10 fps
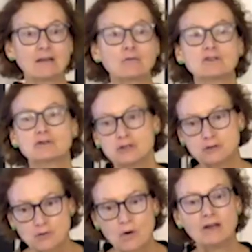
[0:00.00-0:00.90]
language, you
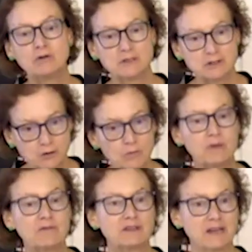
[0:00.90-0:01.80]
should try to
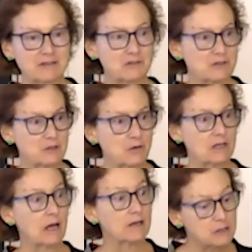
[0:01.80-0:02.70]
interpret the national
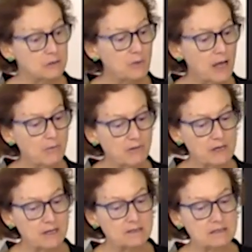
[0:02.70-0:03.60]
security law to comply with
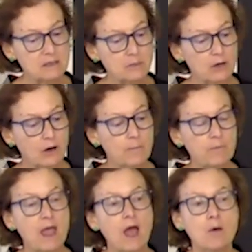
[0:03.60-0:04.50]
the ICCPR.
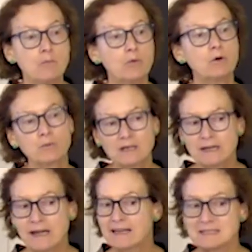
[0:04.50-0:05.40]
But we're
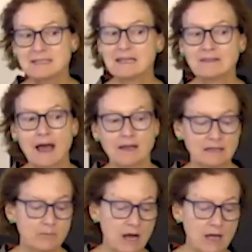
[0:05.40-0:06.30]
really not seeing that,
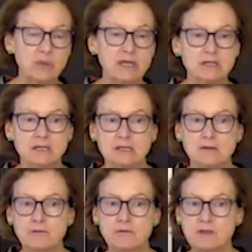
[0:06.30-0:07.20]
in my opinion.
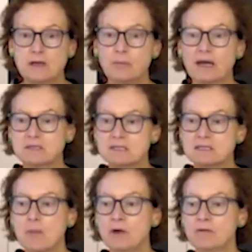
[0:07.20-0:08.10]
If you think about
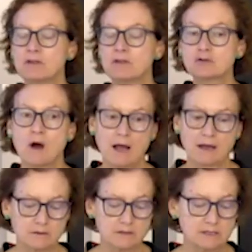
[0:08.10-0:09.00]
some of the
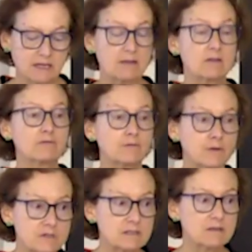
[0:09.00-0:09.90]
trials, say the
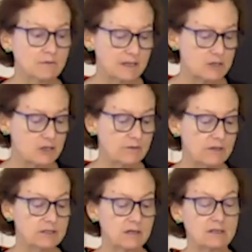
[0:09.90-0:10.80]
first conviction,
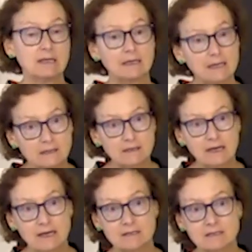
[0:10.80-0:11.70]
the Tong Ying-kit
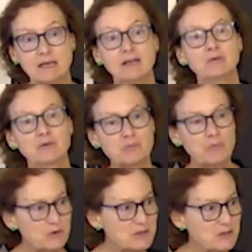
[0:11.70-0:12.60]
case, where the
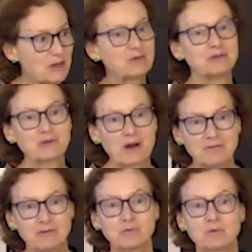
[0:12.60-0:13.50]
motorcycle
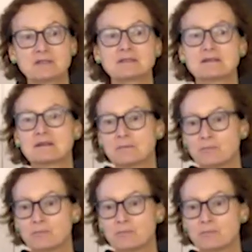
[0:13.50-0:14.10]
driver was